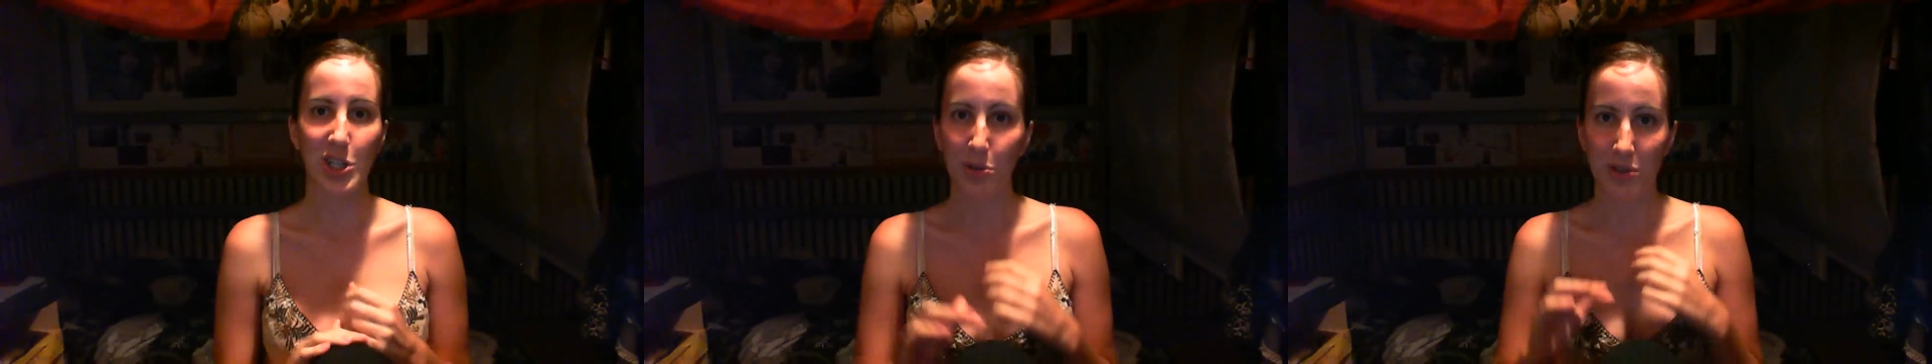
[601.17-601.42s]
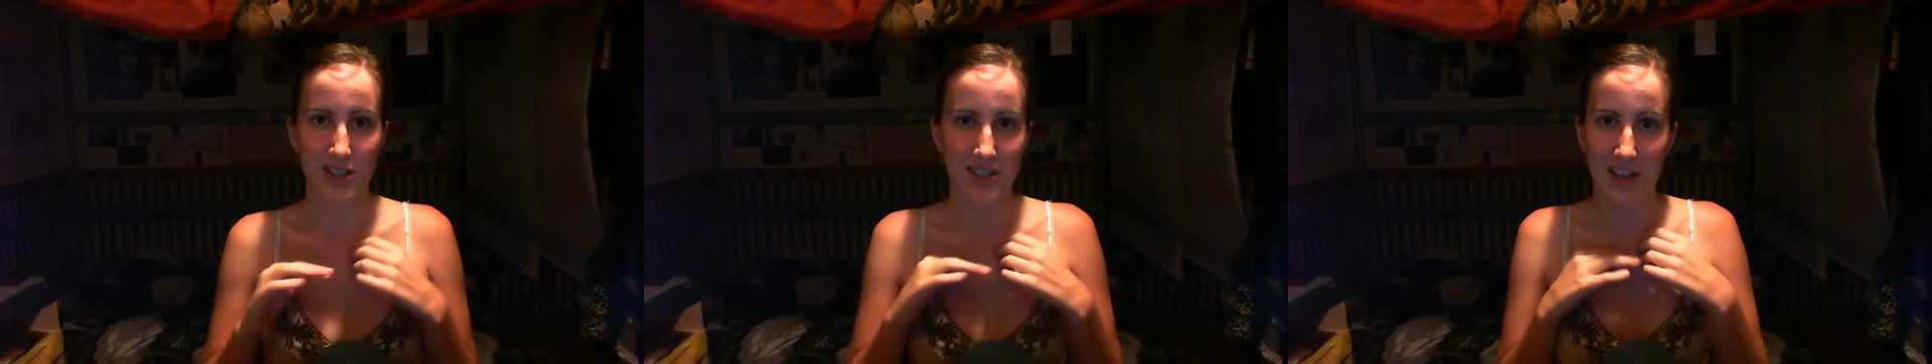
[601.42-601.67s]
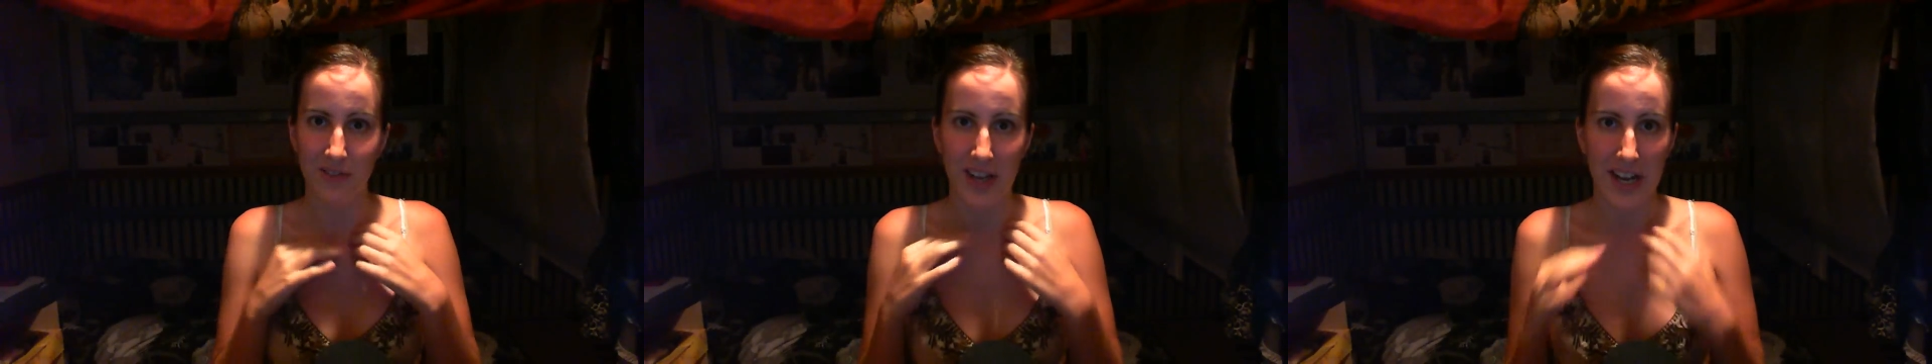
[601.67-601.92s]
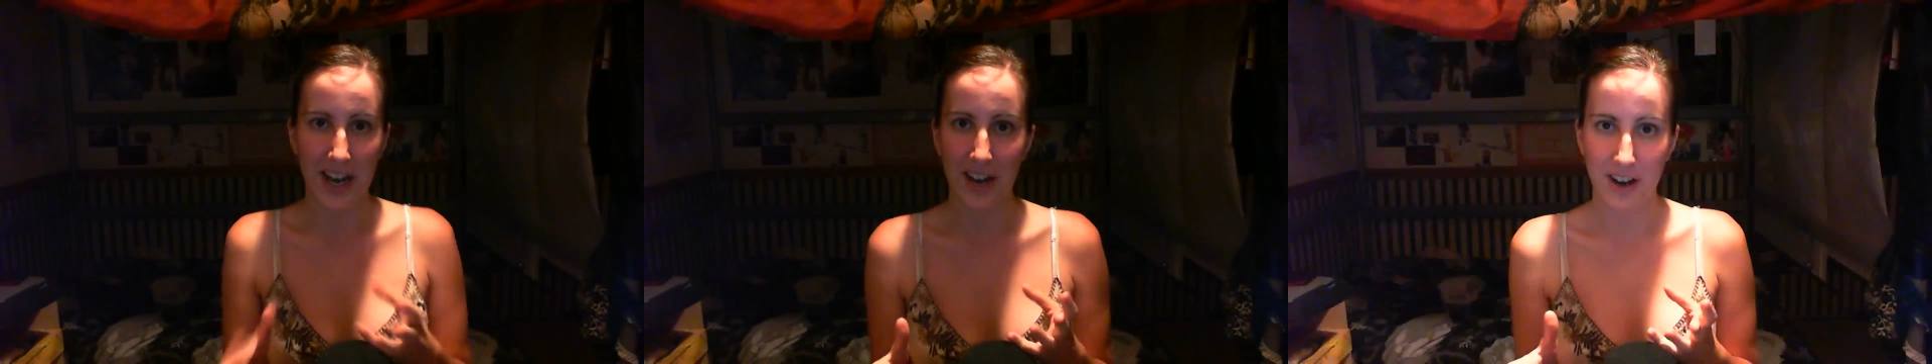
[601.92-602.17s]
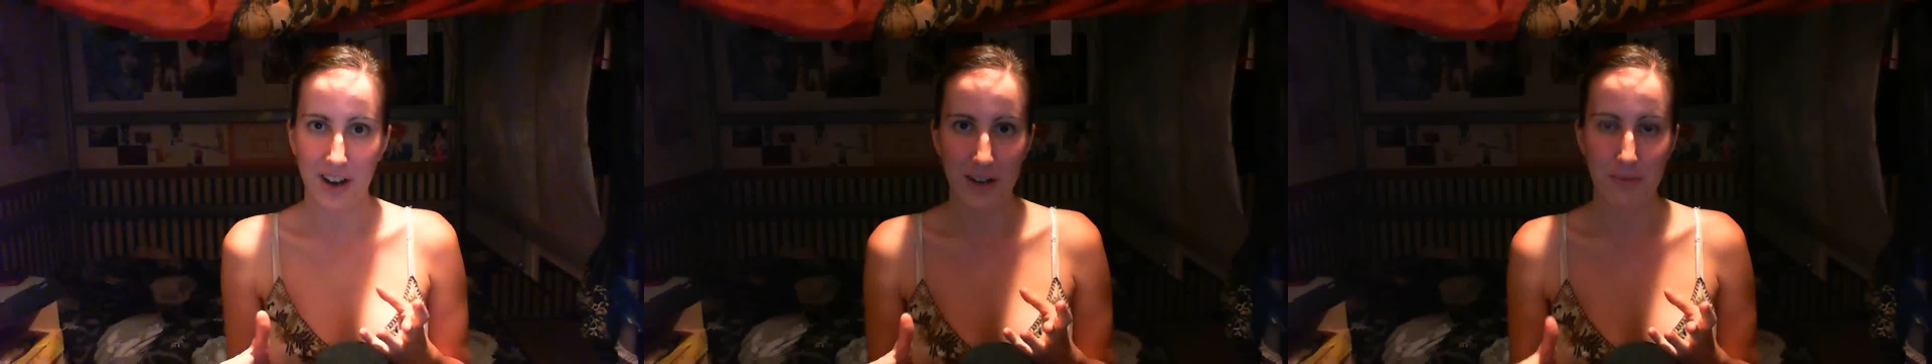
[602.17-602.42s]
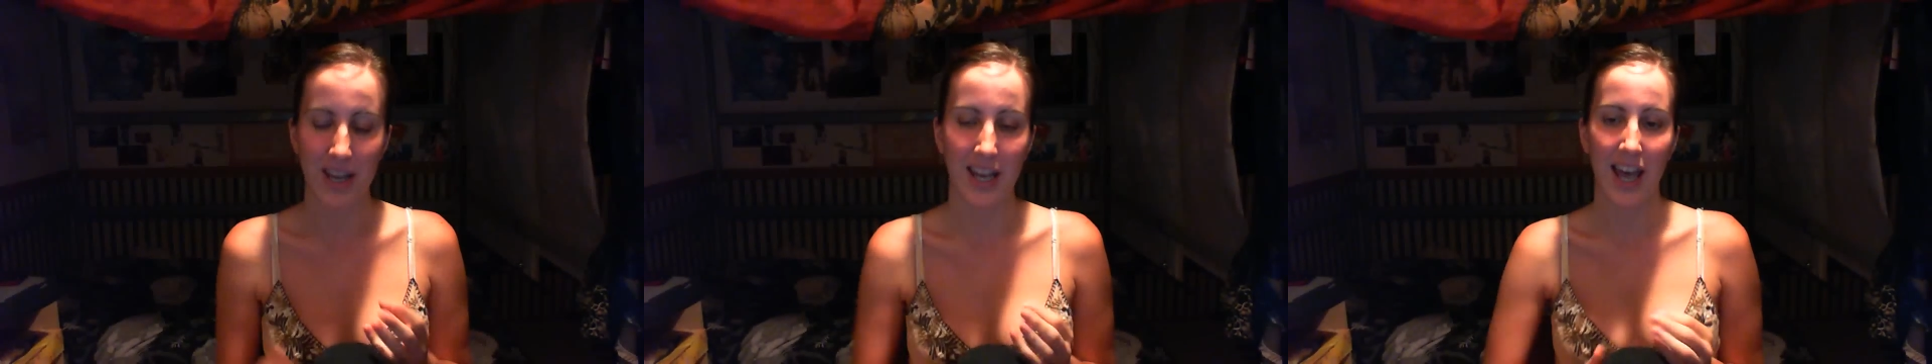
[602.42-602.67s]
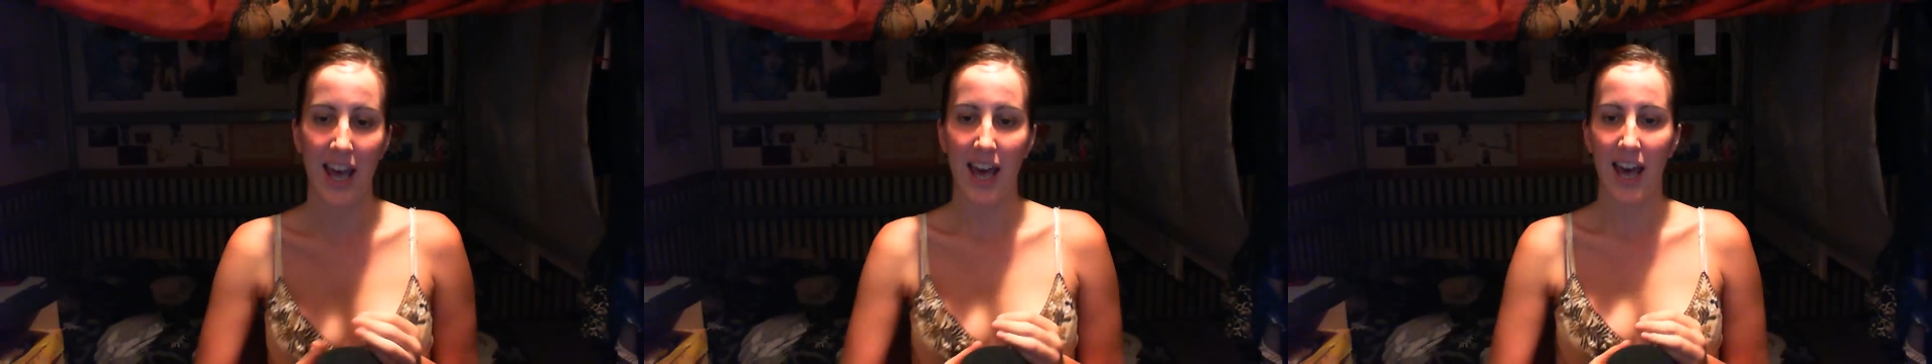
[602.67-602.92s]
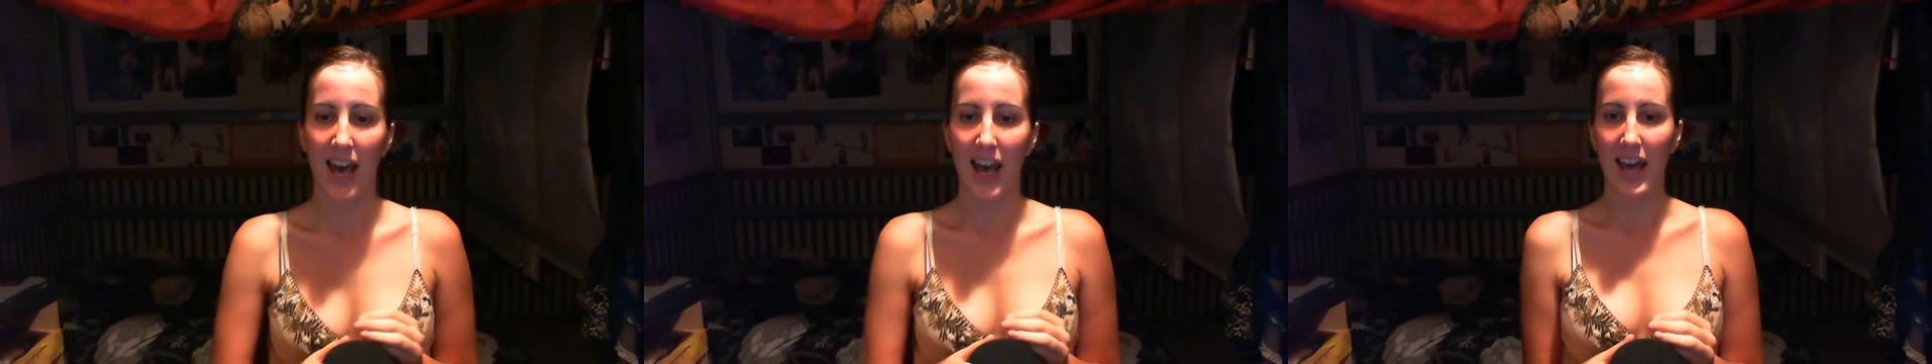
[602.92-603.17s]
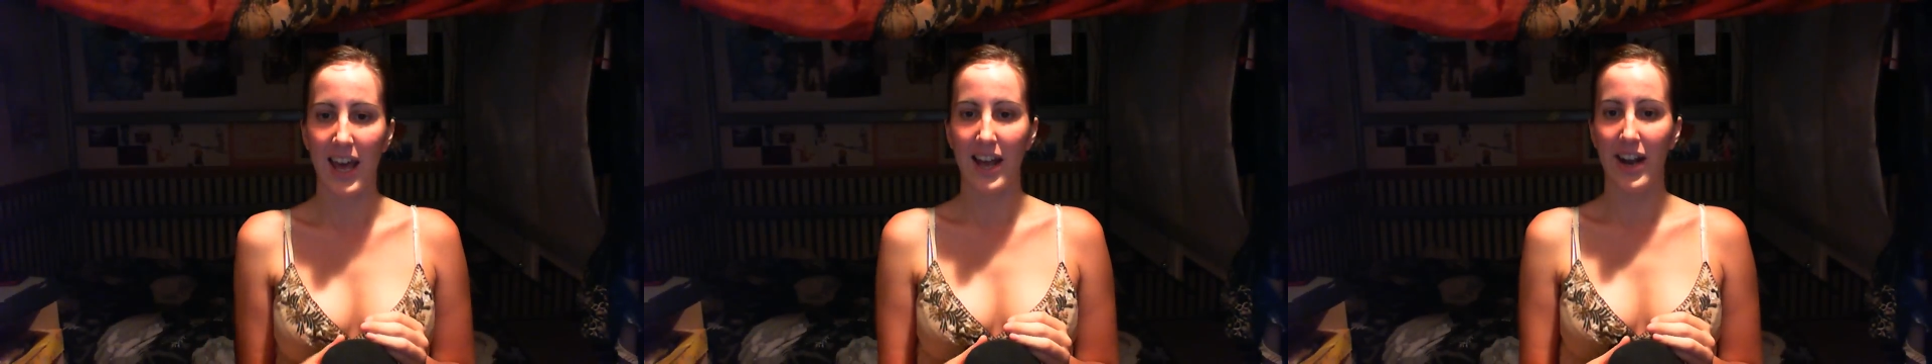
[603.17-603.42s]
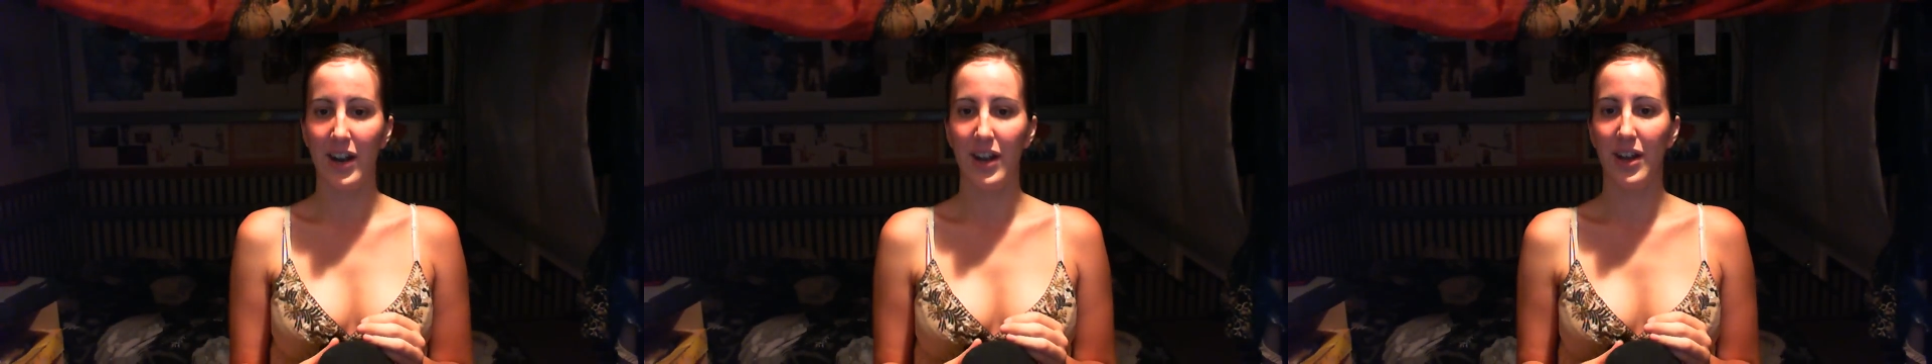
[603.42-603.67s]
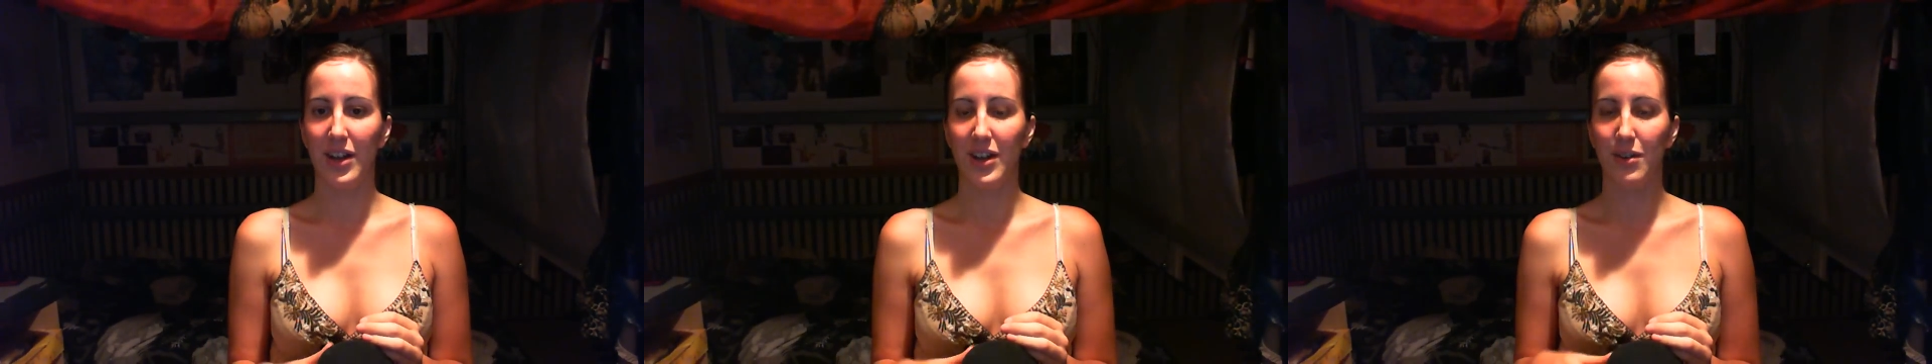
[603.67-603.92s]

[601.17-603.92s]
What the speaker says: do with the stuff that I had on me. And